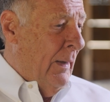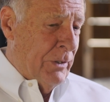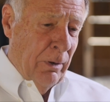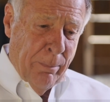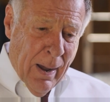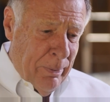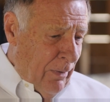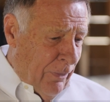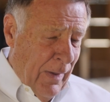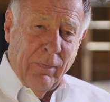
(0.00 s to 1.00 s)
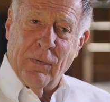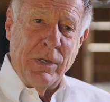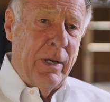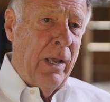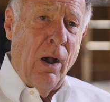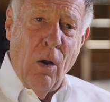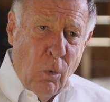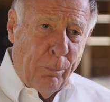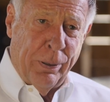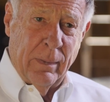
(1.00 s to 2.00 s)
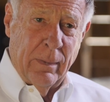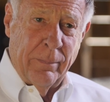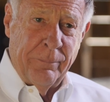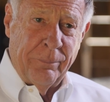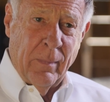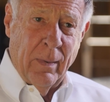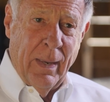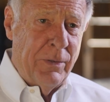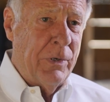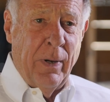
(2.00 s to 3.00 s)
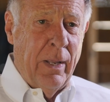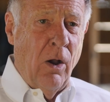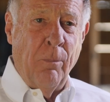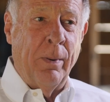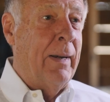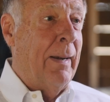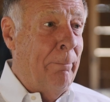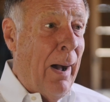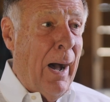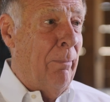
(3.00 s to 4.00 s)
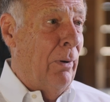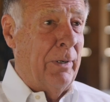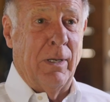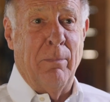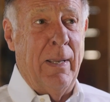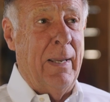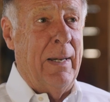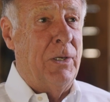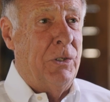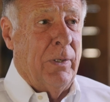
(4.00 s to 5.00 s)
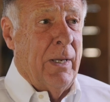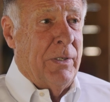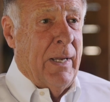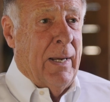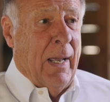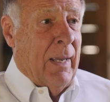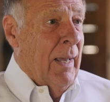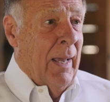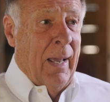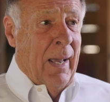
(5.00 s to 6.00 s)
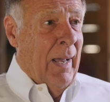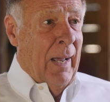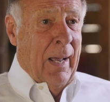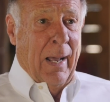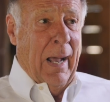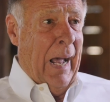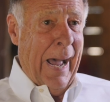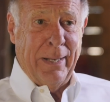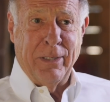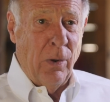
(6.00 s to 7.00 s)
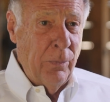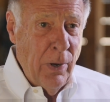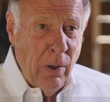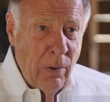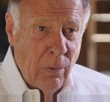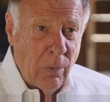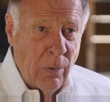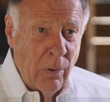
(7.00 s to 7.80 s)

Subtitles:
So, Bob, you think there's any hope? Is there any hope? And Bob looked at me and he shook his head like, I don't know.